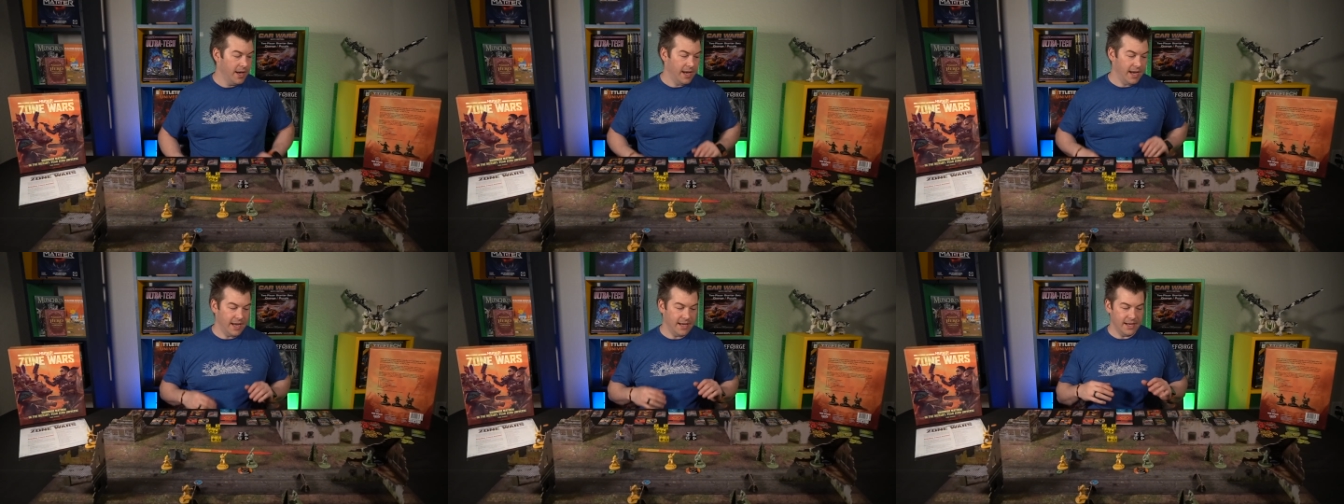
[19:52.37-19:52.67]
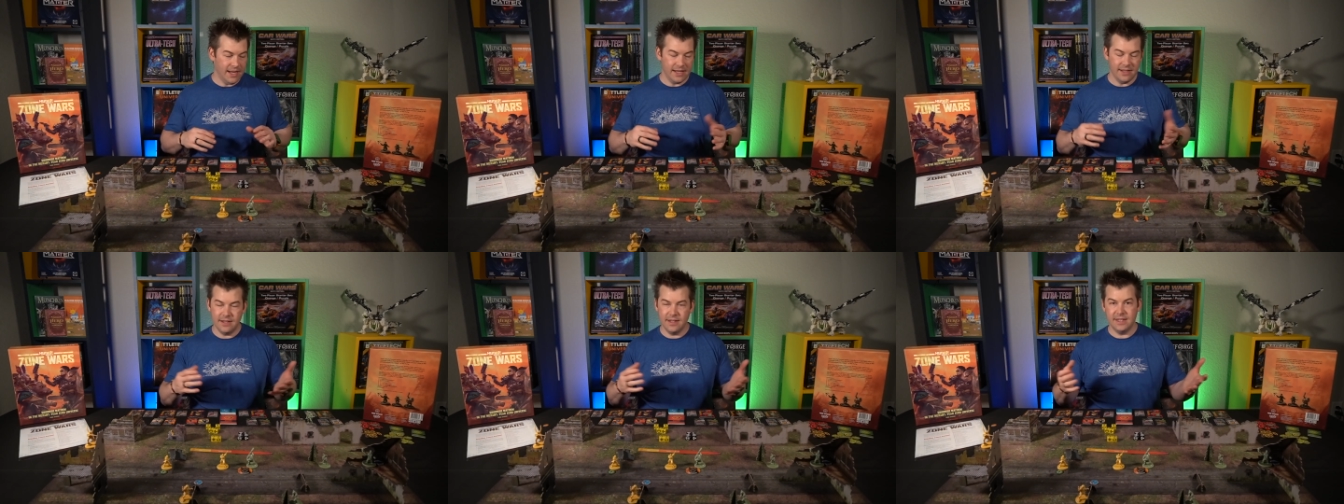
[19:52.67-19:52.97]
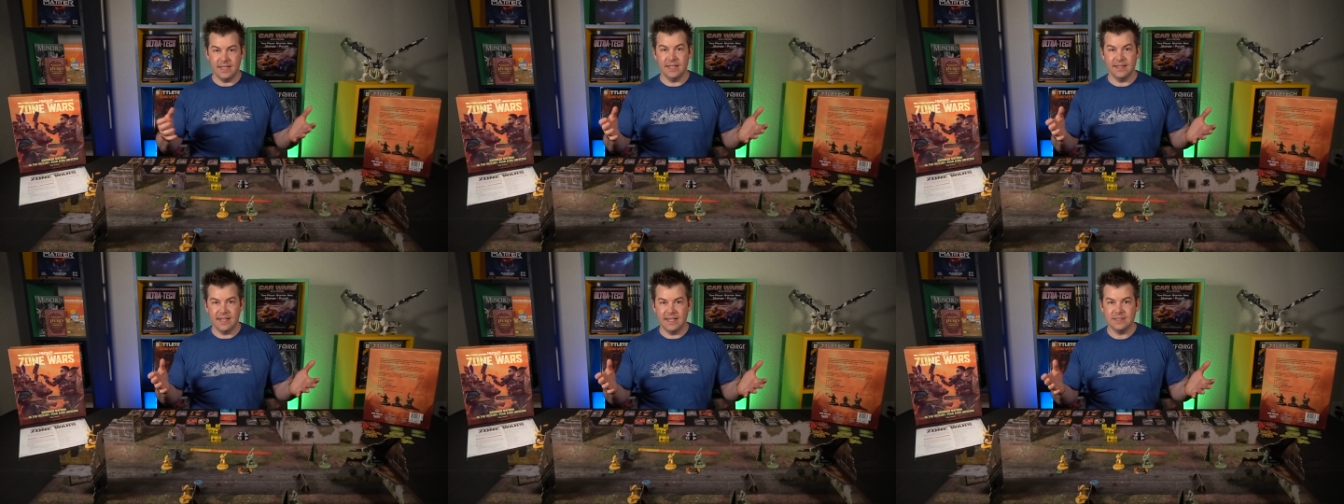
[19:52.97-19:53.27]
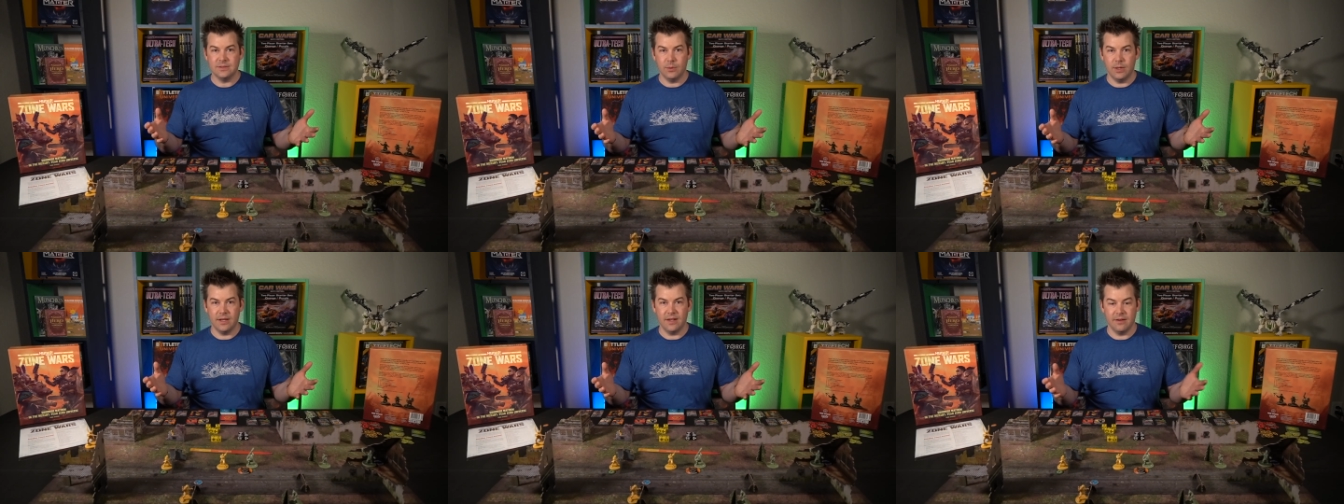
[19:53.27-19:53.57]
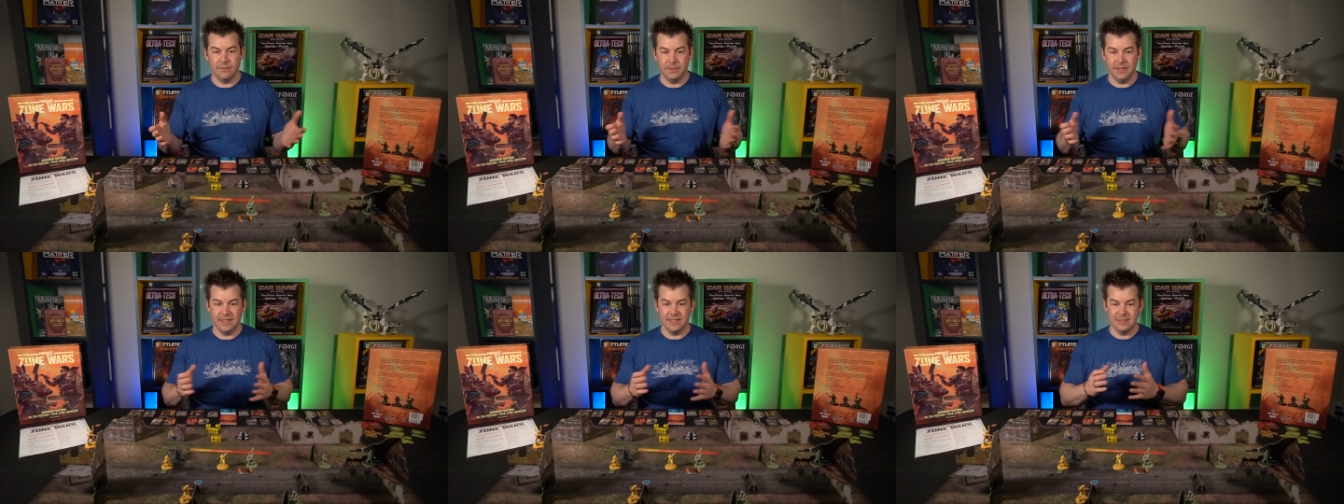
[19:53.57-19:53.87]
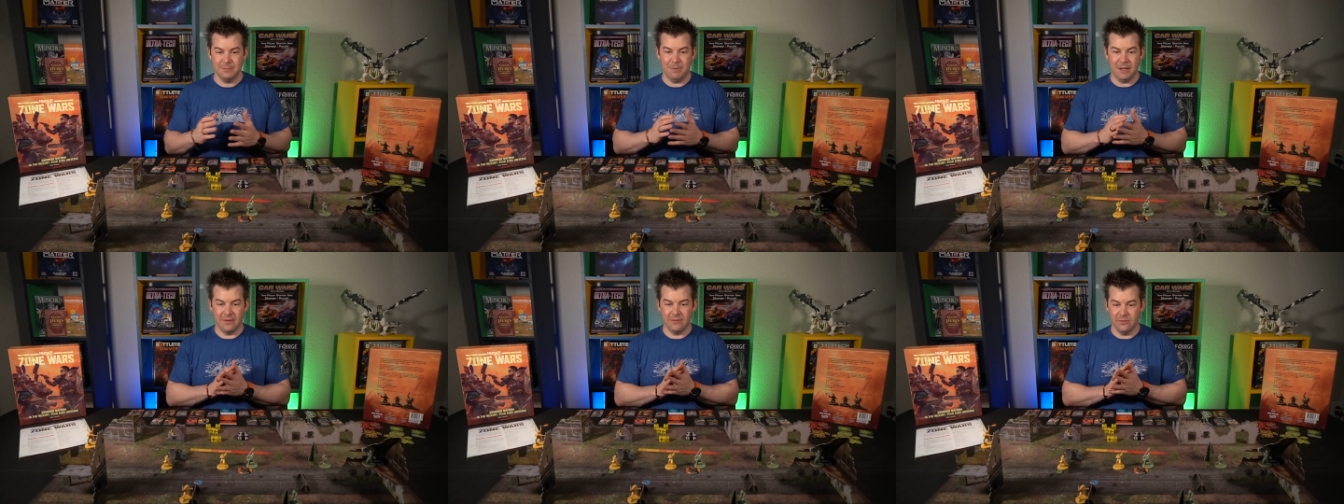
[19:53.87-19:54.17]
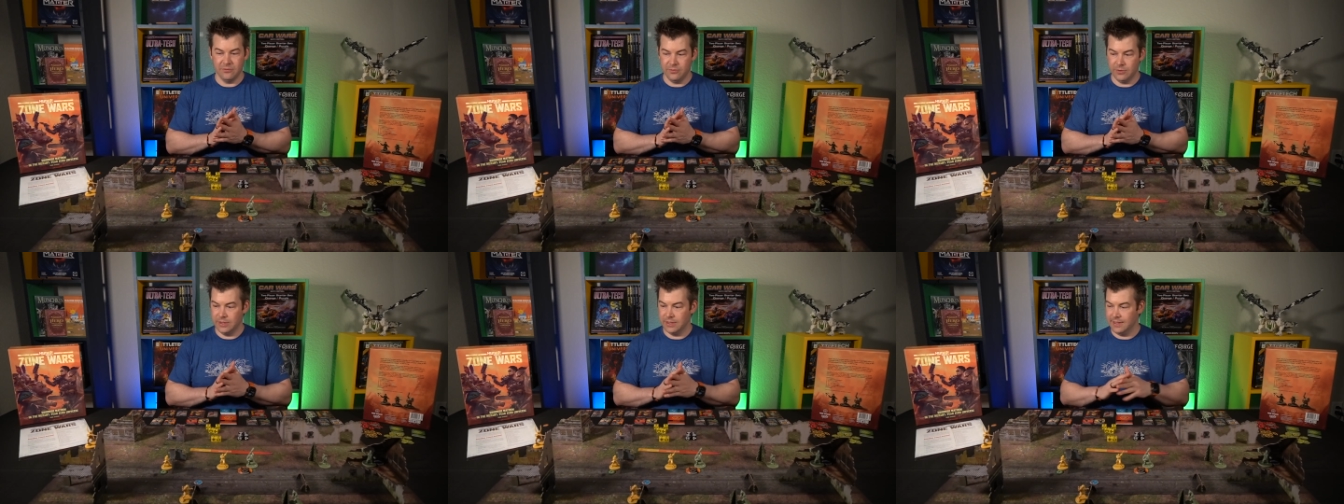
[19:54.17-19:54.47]
And again, that's what I come to expect
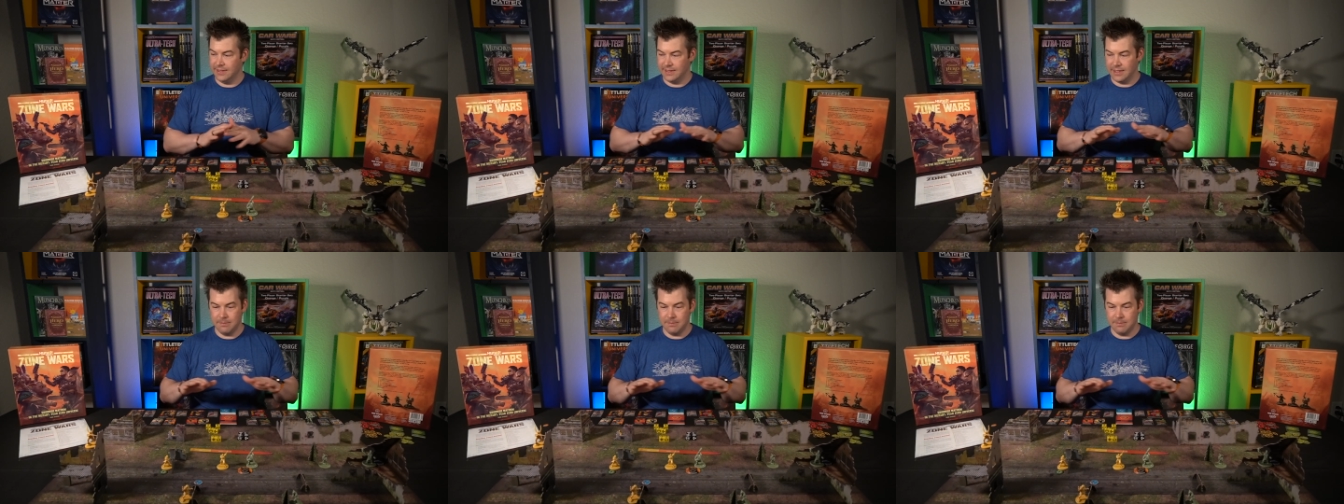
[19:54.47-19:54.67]
from Free League.